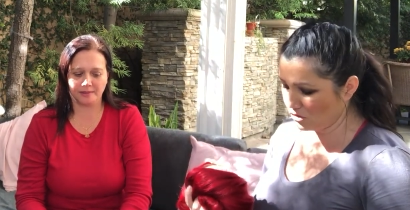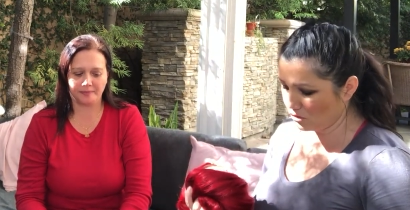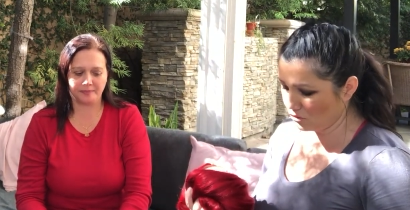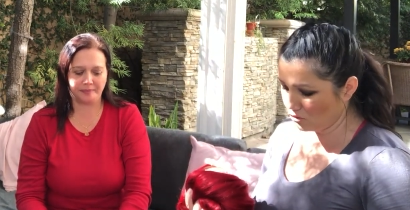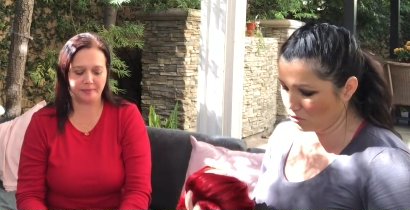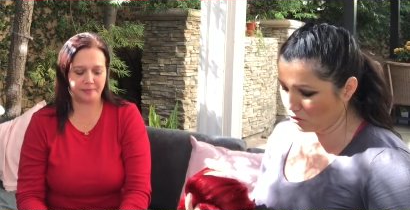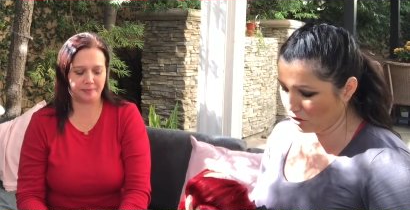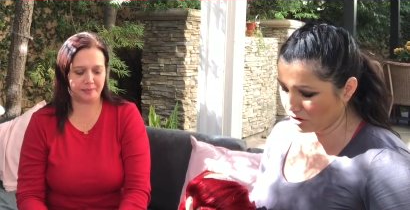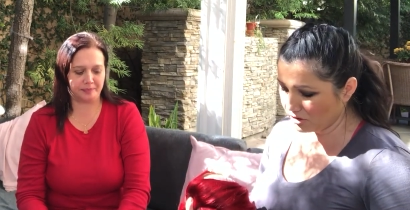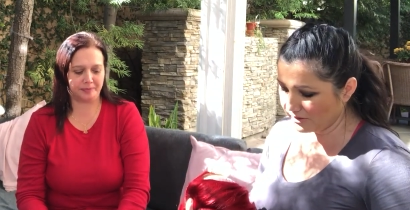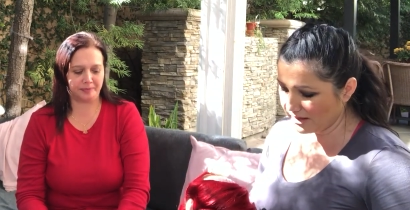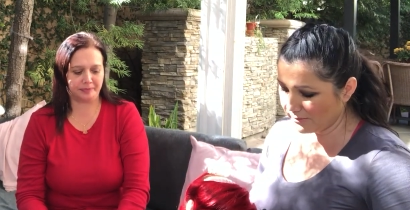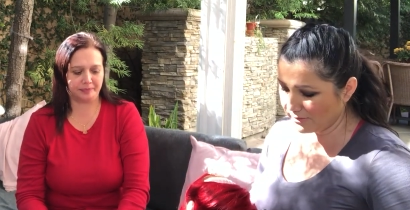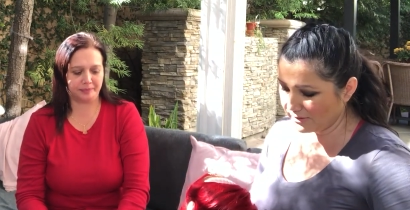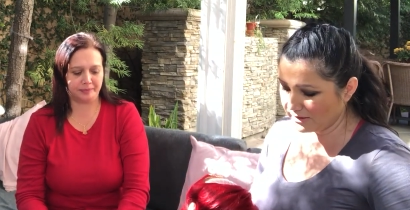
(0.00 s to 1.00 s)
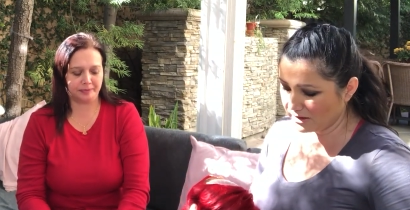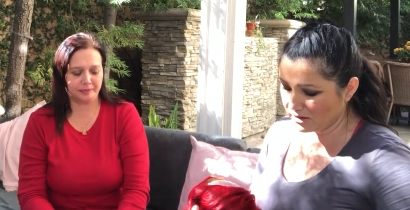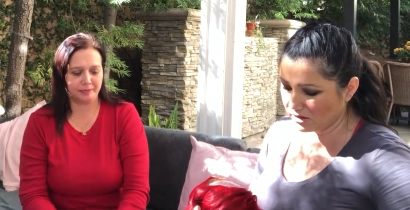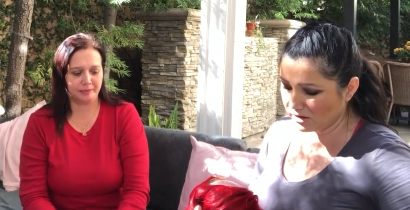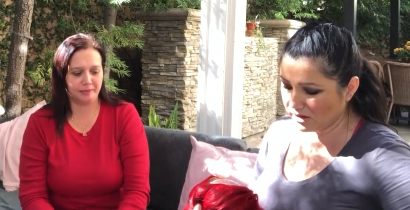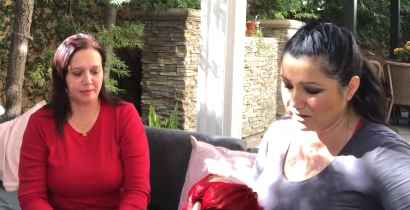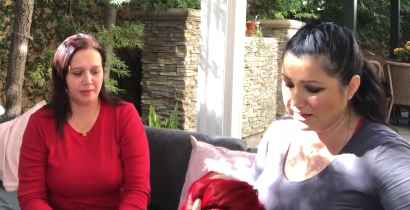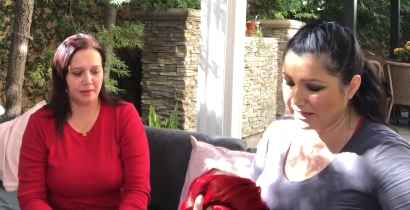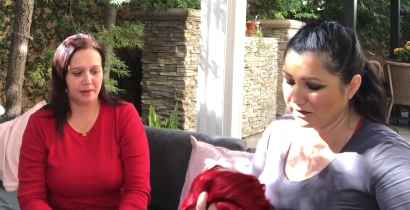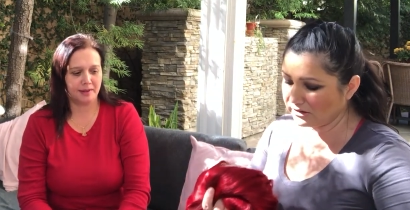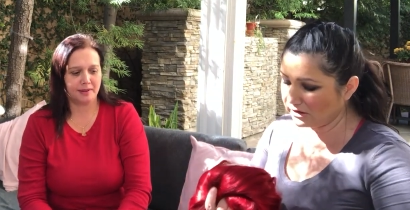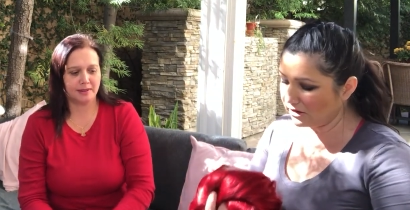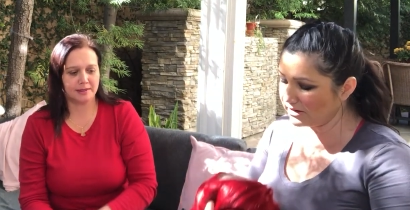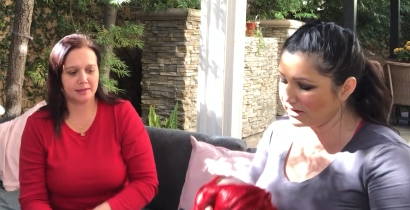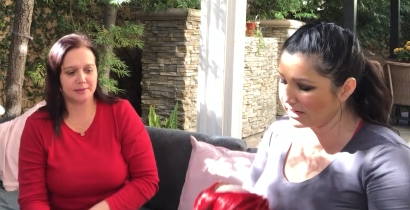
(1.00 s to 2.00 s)
Speaker 1: you order them, and then you, they
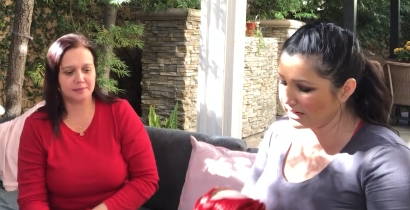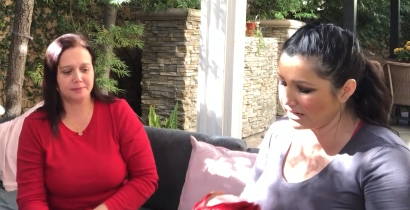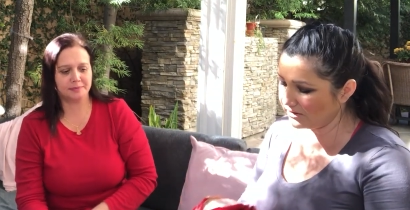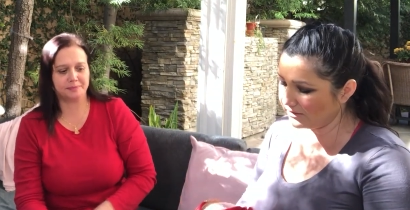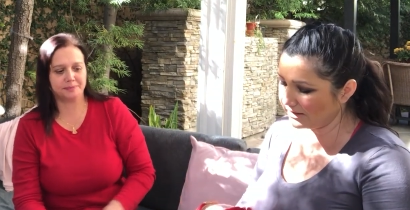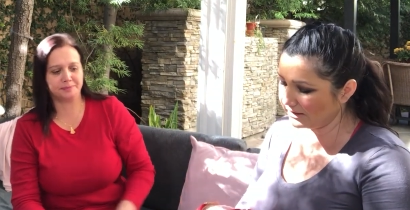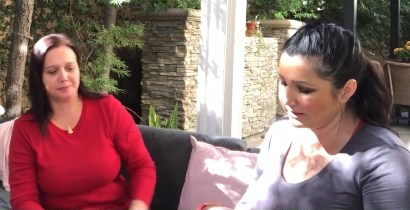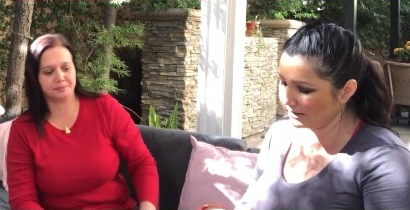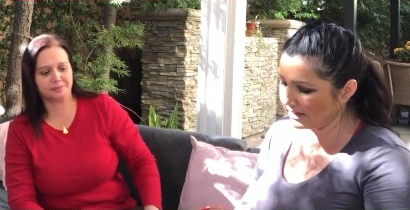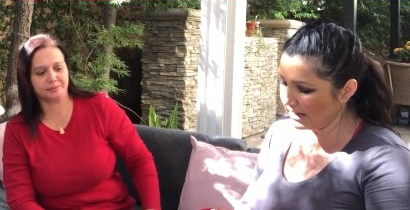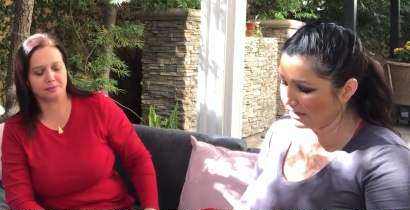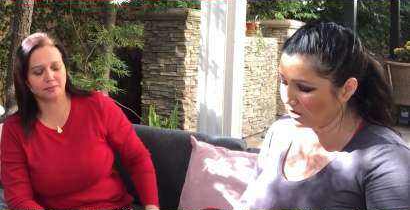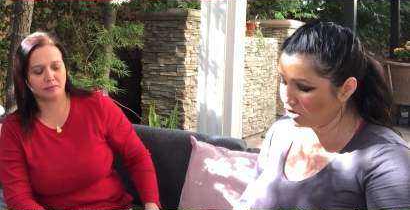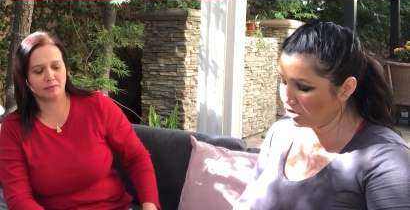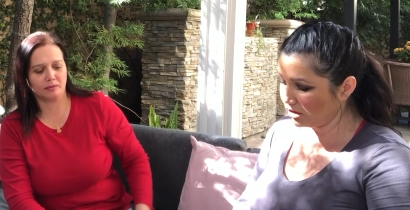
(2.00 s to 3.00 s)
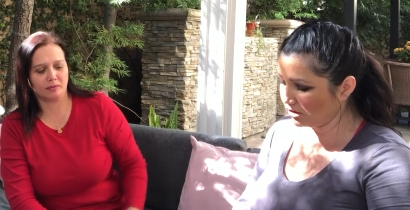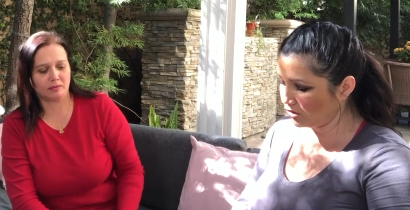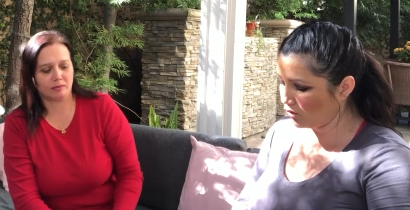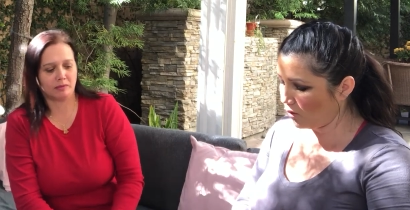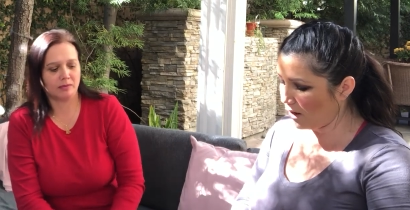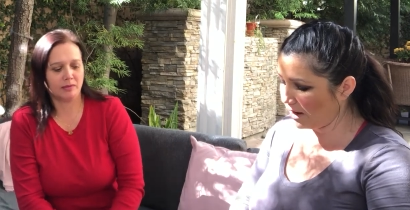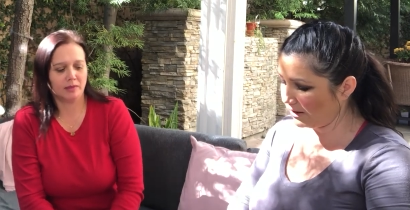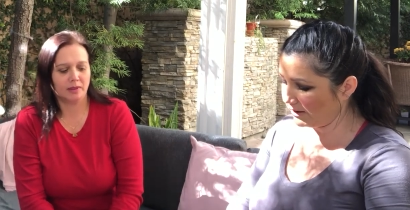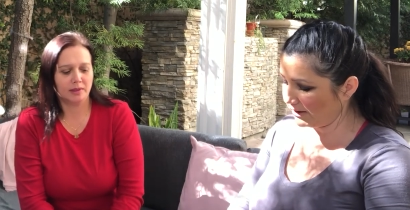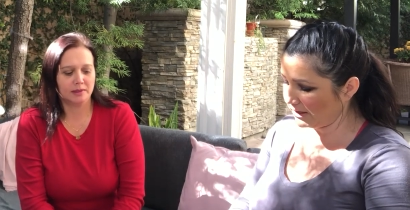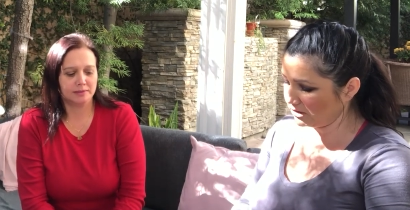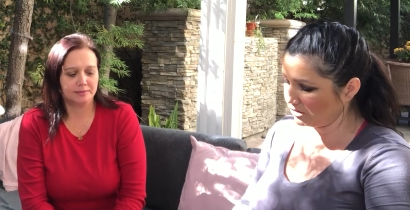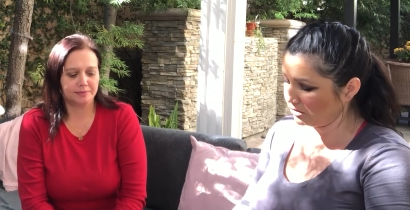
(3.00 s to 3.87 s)
they're not even good quality.